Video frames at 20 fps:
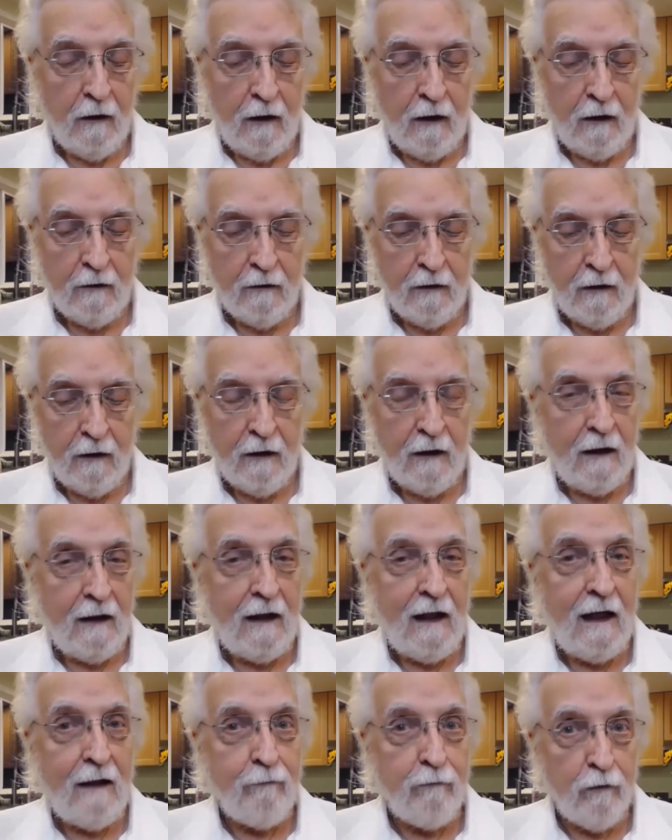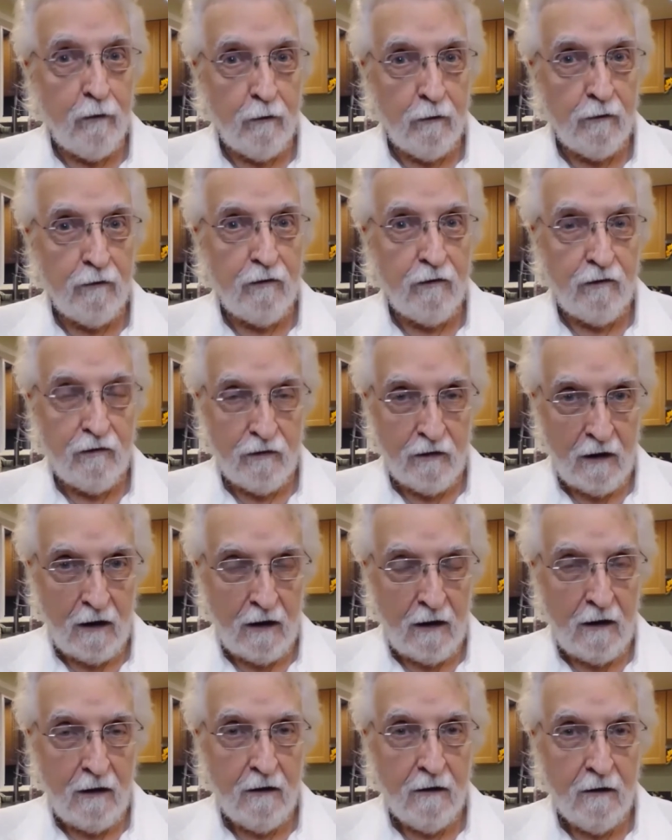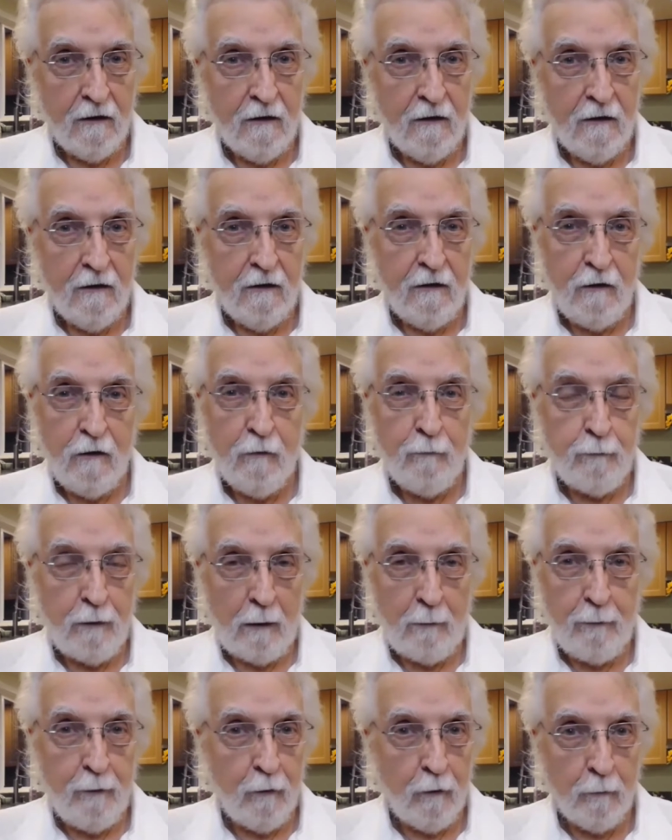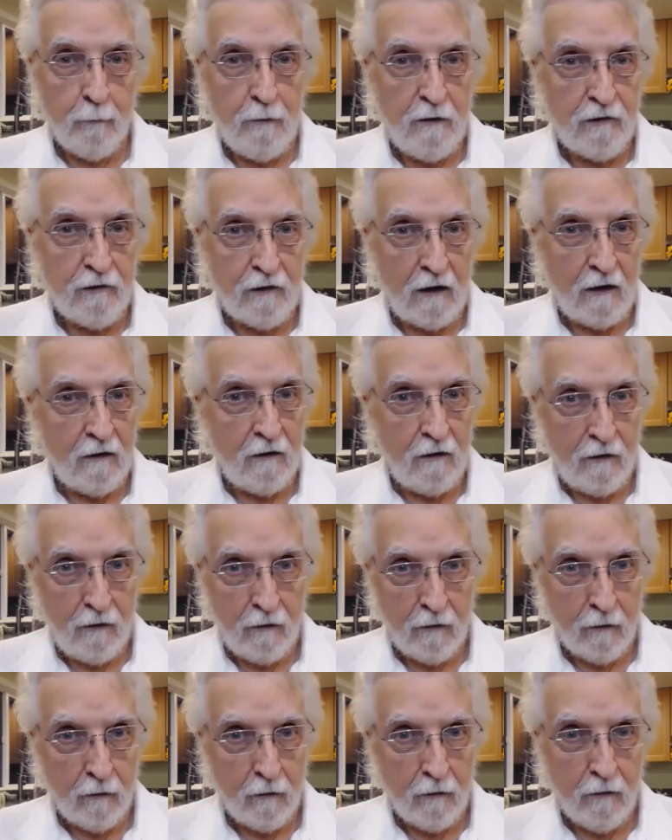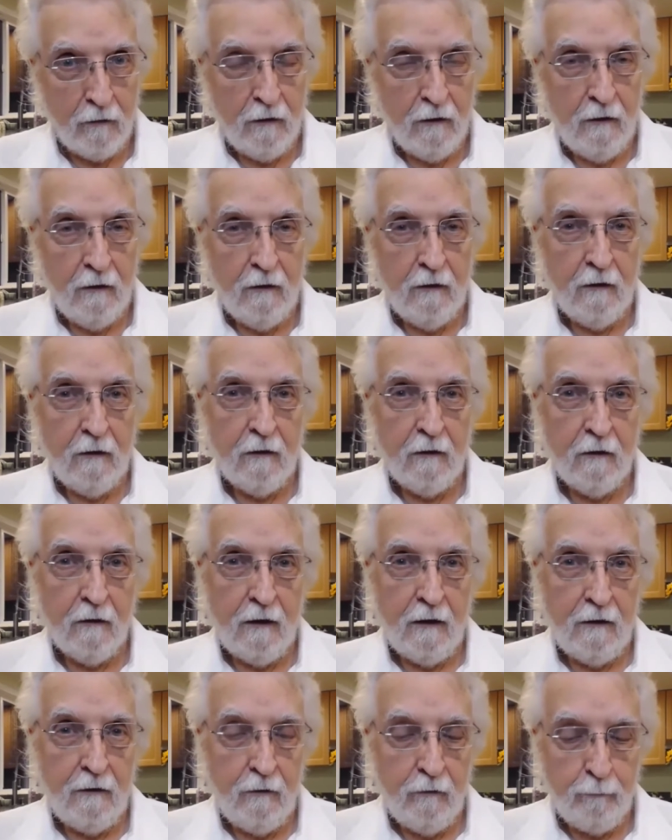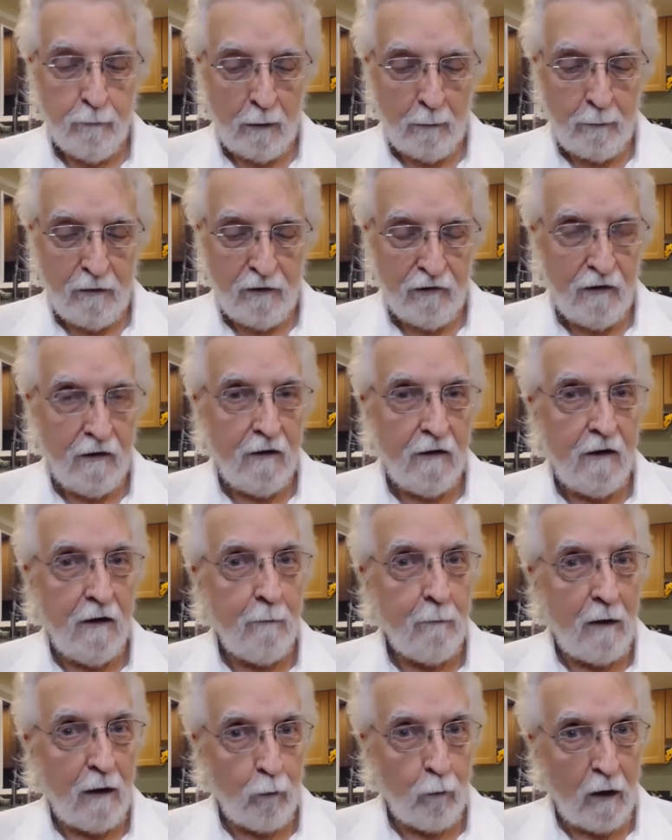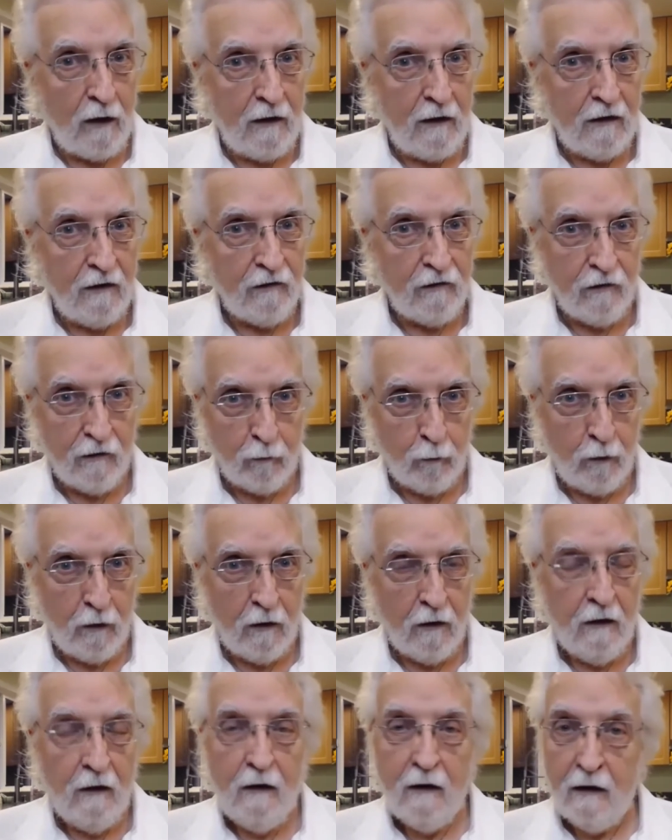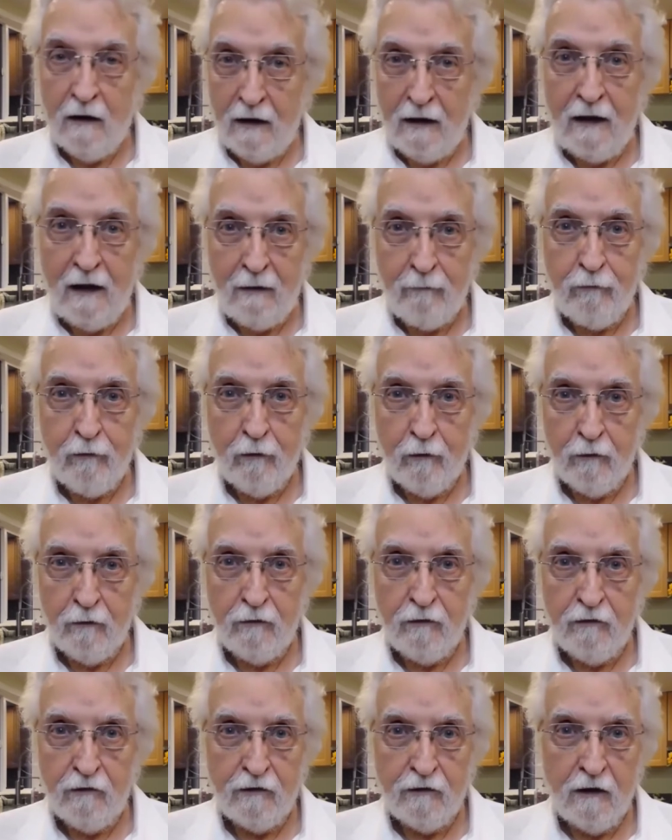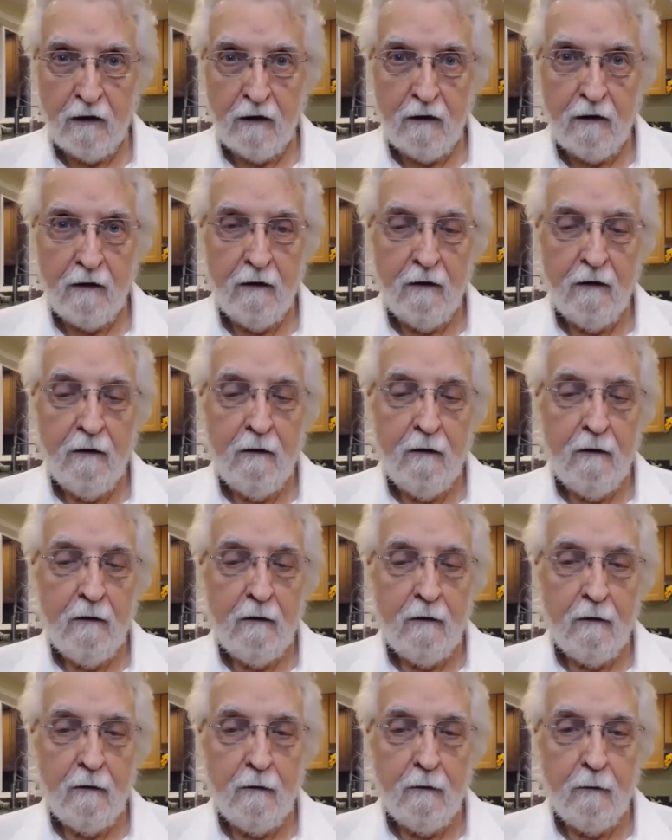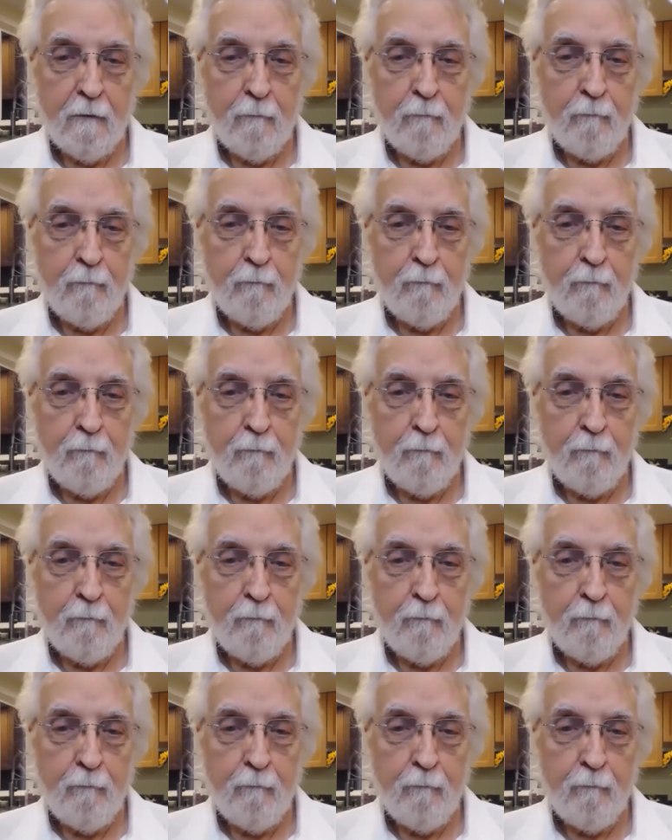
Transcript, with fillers: And I have learned to say, you've probably heard me say it here, and you've probably seen it in my writings as well. I have learned to say,